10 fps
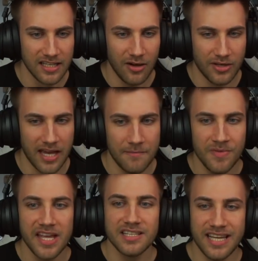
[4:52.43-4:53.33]
Okay,
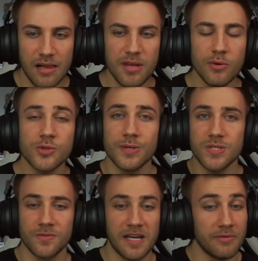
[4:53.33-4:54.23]
tell me which one is
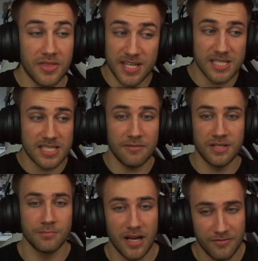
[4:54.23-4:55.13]
your favorite. This is
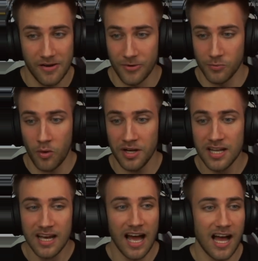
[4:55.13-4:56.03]
definitely my favorite one.
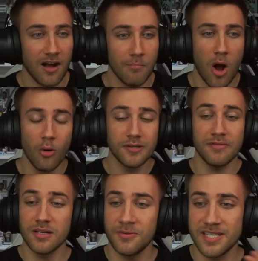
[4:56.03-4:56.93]
I hope you're
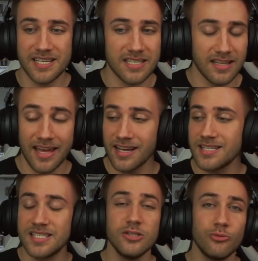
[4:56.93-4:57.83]
having a fantastic day, guys.
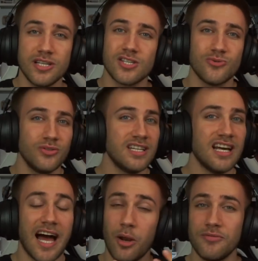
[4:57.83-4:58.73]
See you really soon.
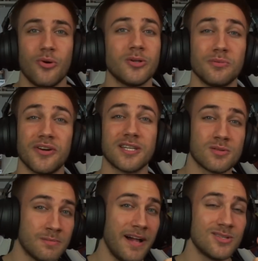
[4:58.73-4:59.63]
I love you all. Don't forget to
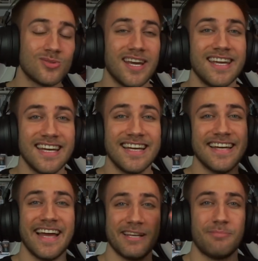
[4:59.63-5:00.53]
smile today.
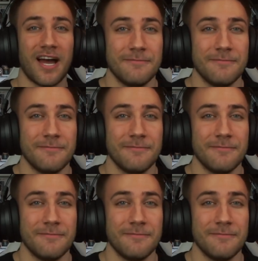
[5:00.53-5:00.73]
And bye.